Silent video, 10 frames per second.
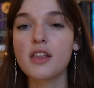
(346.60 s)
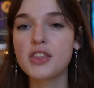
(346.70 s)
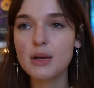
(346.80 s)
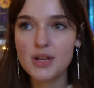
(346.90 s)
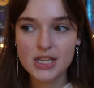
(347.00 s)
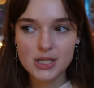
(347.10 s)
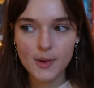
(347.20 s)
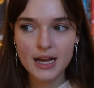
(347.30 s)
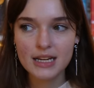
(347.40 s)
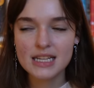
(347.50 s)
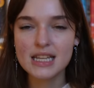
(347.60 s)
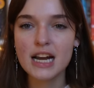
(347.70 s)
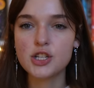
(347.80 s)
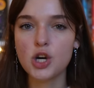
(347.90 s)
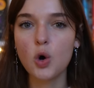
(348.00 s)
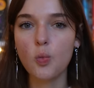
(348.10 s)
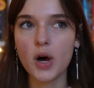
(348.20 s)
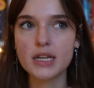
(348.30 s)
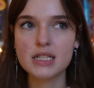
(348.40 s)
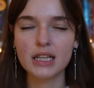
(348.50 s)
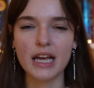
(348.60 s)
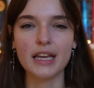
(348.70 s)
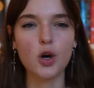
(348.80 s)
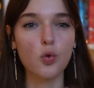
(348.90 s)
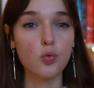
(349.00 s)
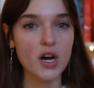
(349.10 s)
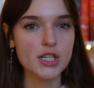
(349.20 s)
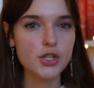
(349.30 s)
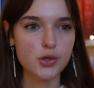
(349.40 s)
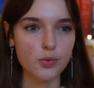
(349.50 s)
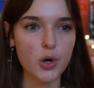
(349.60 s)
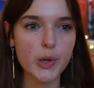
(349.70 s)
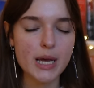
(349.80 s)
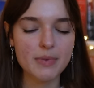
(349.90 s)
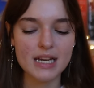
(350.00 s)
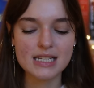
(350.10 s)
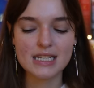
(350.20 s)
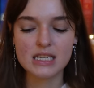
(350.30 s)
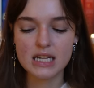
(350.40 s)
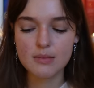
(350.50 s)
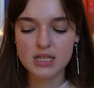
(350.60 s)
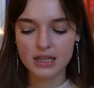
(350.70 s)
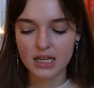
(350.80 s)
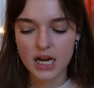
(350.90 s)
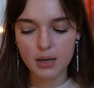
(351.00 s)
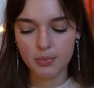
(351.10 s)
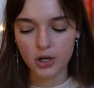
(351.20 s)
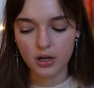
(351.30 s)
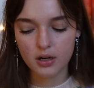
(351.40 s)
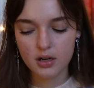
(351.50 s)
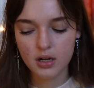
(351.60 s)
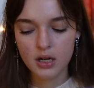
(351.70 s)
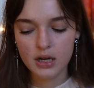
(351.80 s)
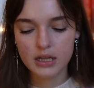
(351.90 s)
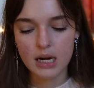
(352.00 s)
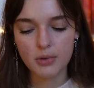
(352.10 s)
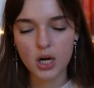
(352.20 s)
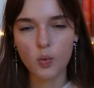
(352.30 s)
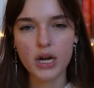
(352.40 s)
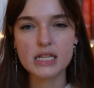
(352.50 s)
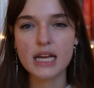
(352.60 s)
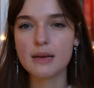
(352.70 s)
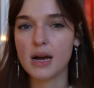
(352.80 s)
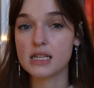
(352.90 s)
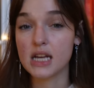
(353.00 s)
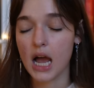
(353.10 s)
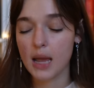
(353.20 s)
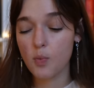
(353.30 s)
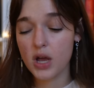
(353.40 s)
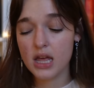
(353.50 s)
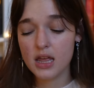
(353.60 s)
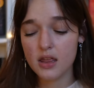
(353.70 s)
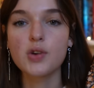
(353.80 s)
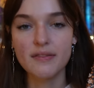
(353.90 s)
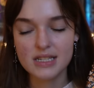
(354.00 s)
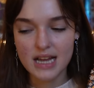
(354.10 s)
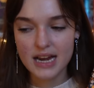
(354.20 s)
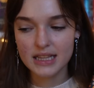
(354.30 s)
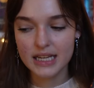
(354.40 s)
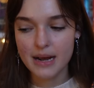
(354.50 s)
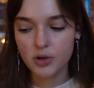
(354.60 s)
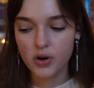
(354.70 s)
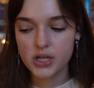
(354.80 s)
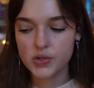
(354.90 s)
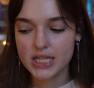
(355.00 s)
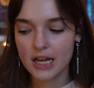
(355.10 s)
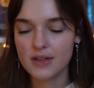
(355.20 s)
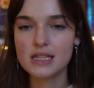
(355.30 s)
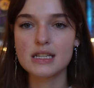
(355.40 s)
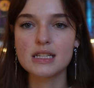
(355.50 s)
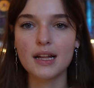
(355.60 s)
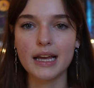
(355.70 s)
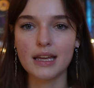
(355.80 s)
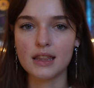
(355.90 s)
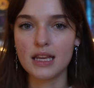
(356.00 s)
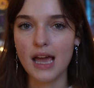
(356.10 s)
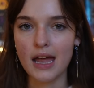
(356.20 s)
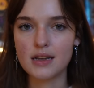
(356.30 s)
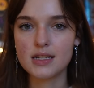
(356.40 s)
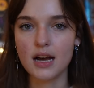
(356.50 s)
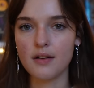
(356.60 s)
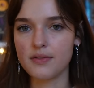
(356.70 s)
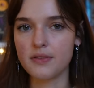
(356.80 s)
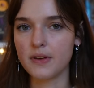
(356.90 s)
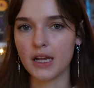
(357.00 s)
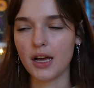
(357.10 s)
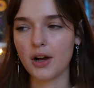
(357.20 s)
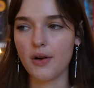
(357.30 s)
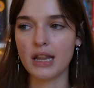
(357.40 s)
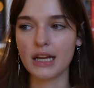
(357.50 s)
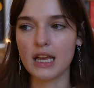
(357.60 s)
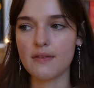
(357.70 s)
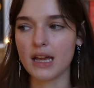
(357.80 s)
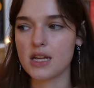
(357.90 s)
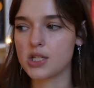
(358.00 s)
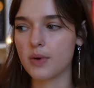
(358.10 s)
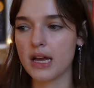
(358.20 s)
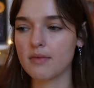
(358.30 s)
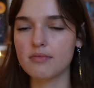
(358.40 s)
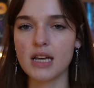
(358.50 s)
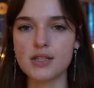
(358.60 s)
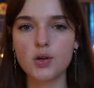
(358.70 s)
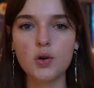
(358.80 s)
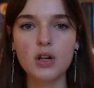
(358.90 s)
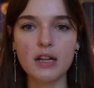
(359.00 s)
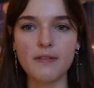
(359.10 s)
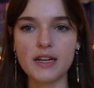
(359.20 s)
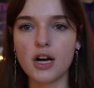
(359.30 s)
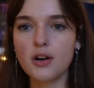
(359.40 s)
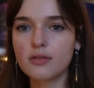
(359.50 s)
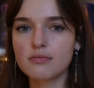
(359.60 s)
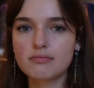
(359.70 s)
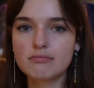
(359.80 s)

The thing with this one is that I don't want to like rush through it because this seems like the kind of book that I'm gonna wanna take my time with. So I've decided that I'm going to save this until like the end of the video. And like if I get to it, that's cool. If I don't,